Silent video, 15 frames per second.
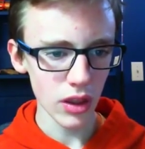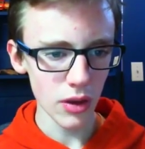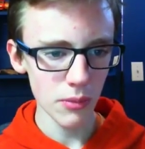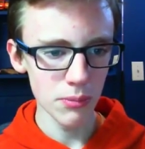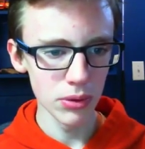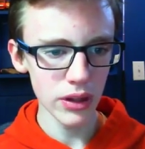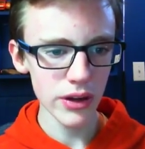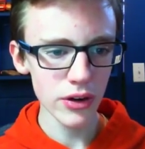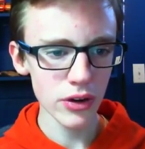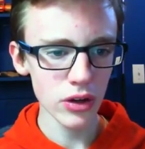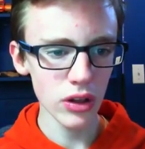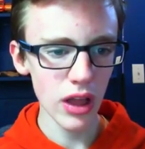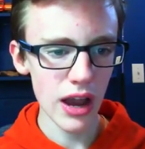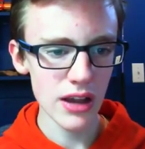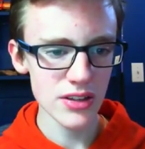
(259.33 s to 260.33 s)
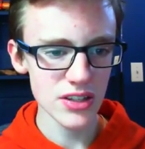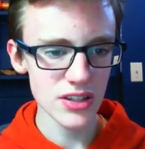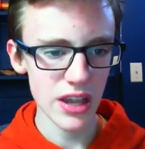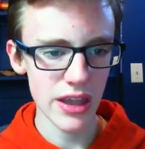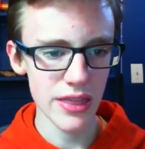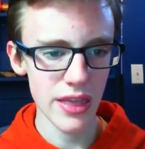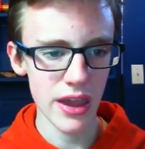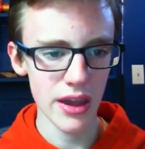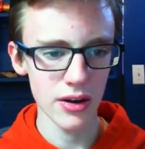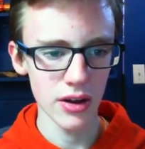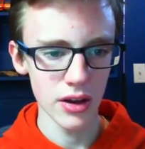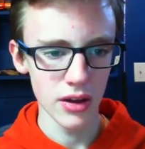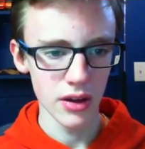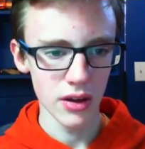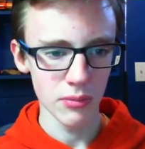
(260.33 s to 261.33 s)
player class, and then
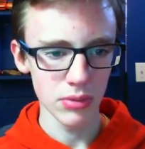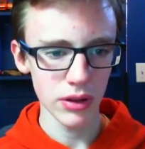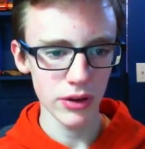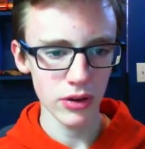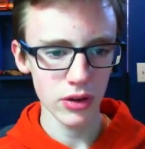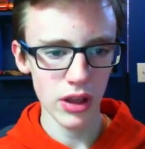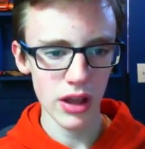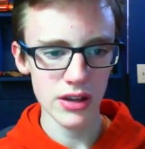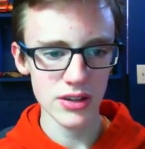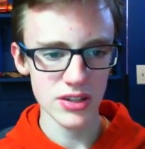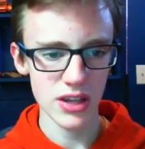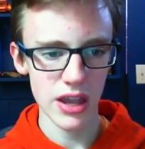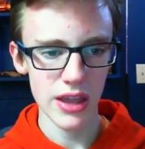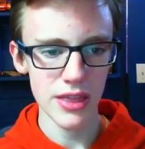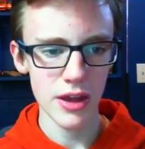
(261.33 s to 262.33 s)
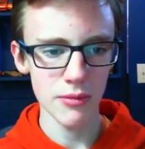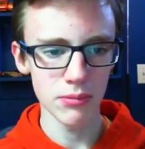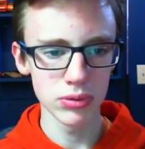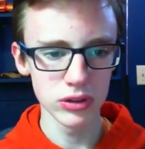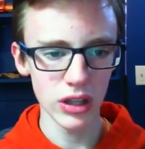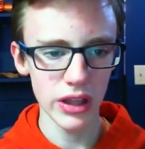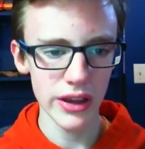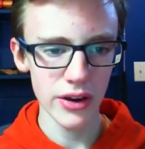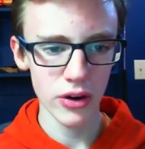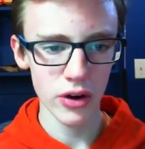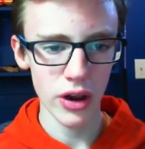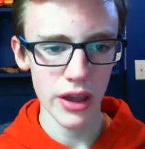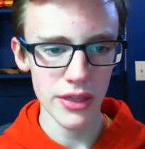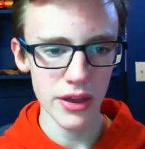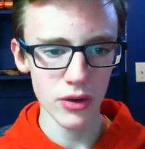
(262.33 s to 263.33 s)
player class, and then player,
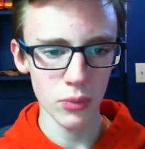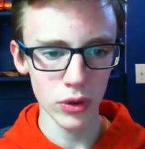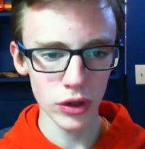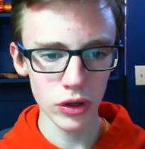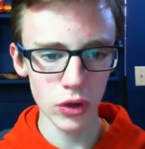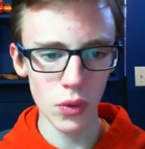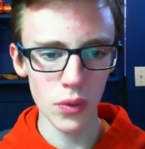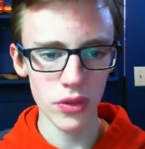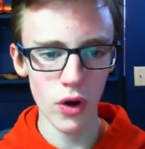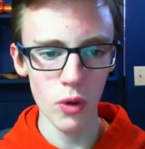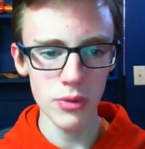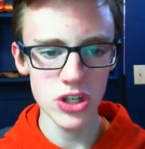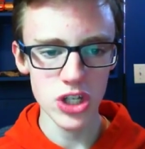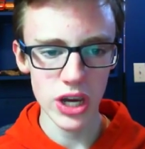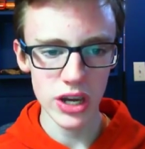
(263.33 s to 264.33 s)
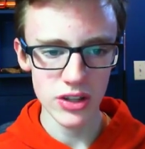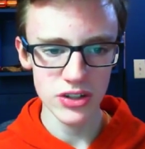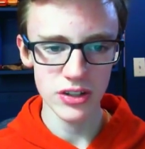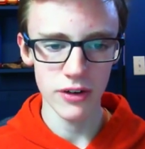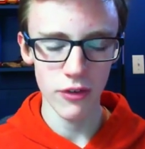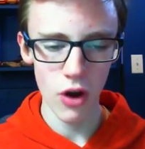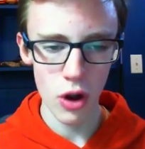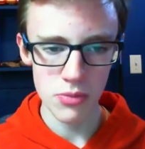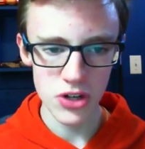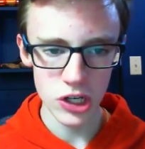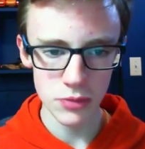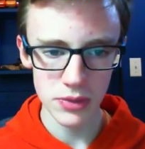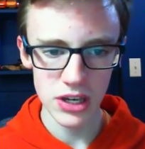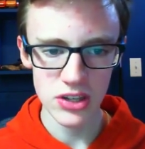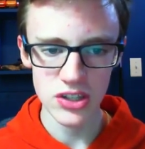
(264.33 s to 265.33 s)
and then we're going to go with OBJ instead of object
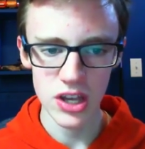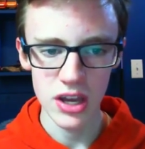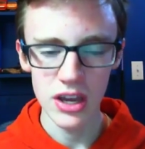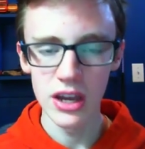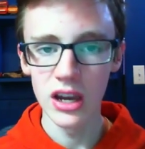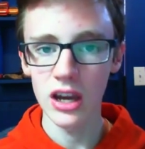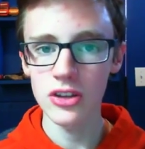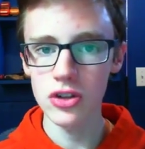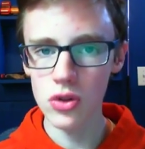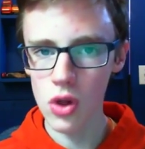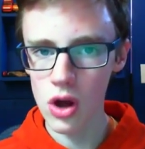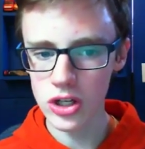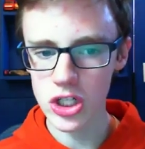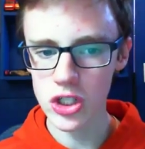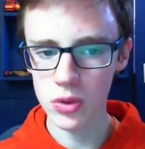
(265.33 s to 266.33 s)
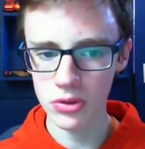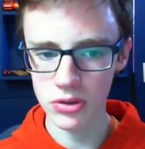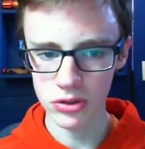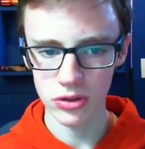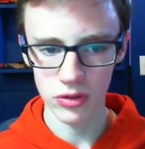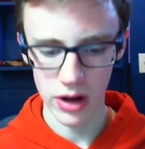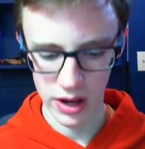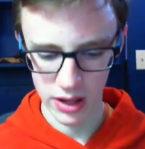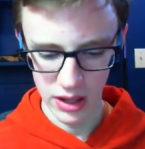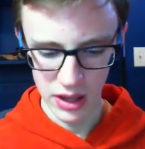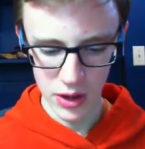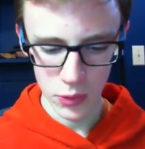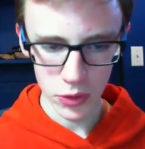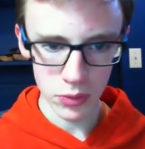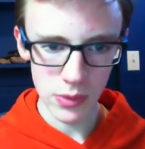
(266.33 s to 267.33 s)
because it's a lot shorter to write.
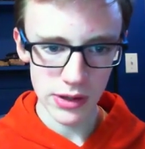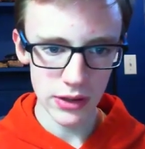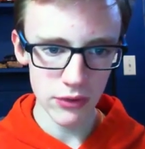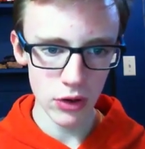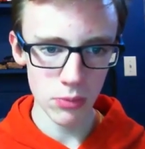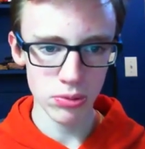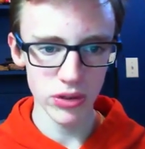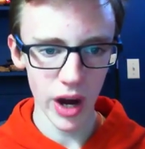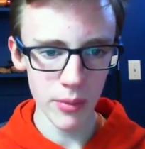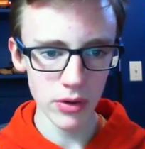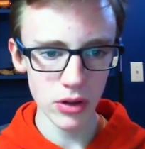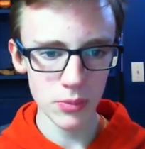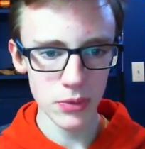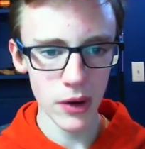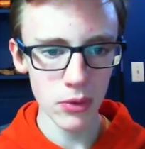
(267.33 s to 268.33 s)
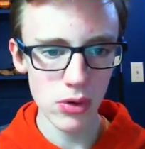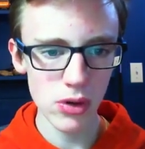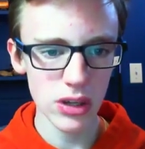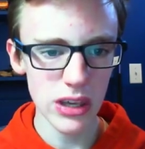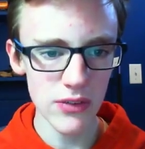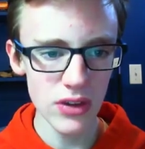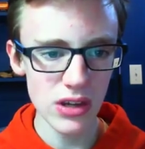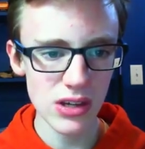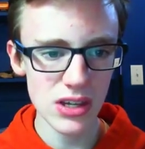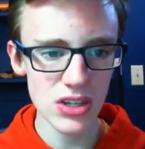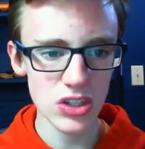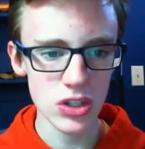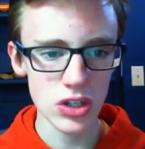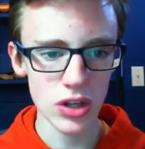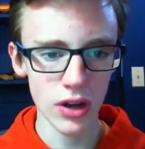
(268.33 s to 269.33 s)
We're gonna give it a parameter. parameter give it is
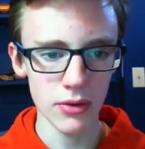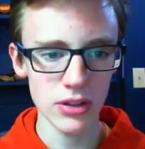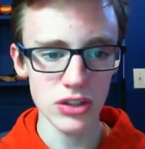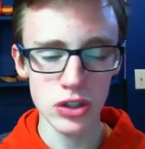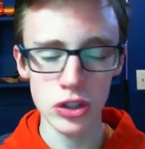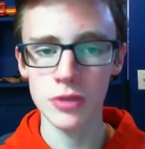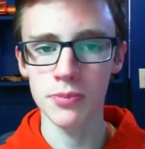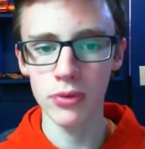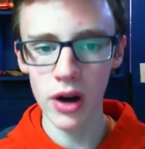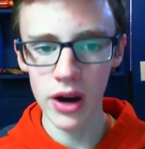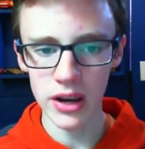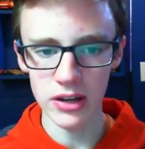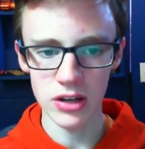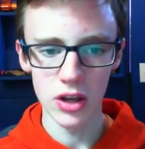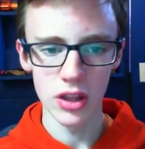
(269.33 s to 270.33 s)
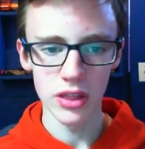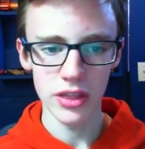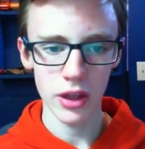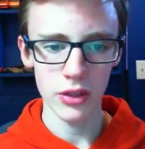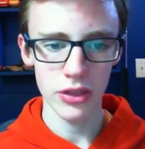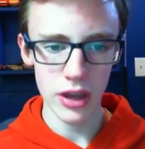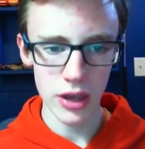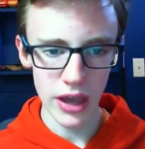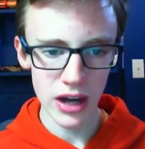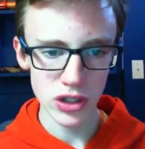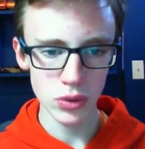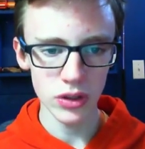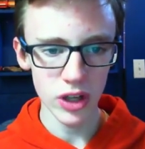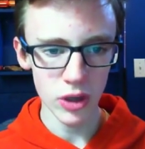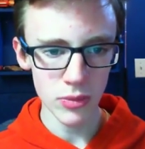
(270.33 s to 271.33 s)
the uh, is the sprite, the, the
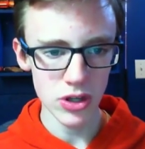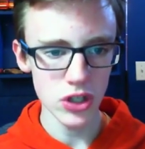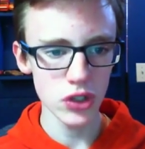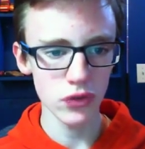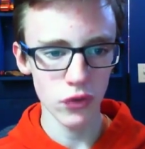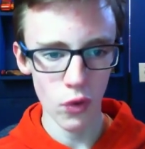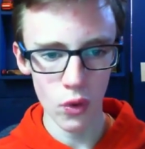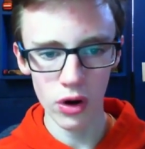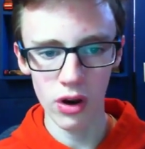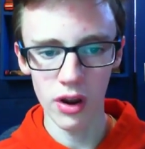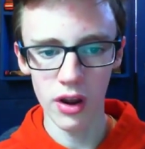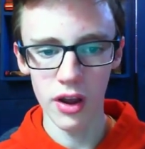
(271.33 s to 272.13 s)
actual image for